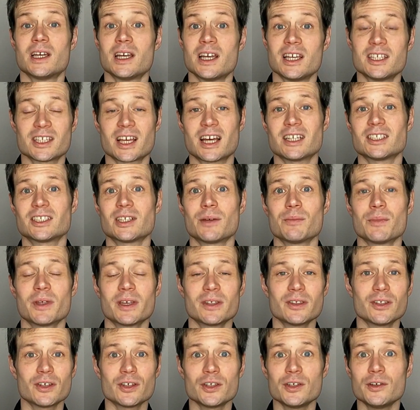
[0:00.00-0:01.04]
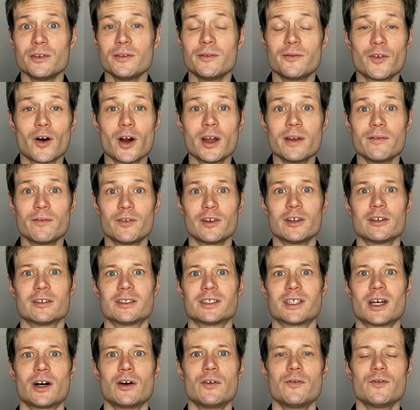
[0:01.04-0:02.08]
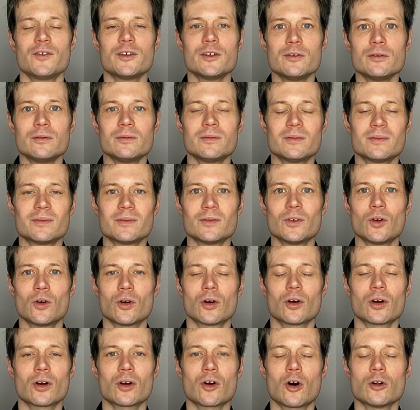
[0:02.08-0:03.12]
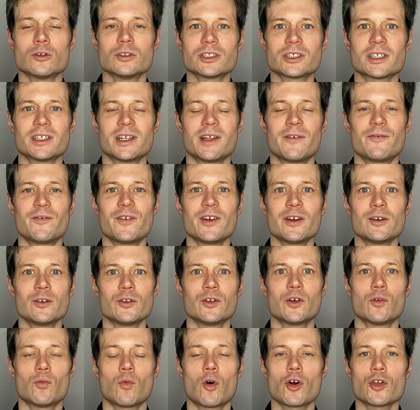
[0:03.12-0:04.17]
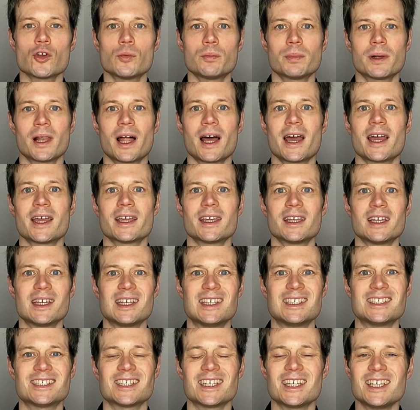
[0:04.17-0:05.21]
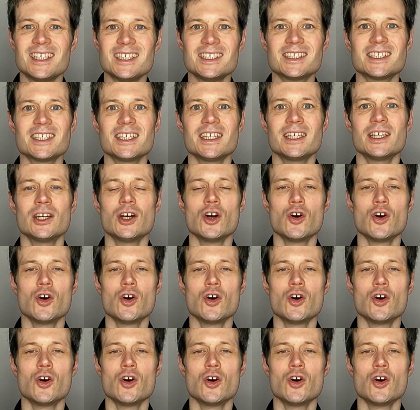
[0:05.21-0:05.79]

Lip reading: Is that something that you find for yourself? You constantly feel that what you're playing is easy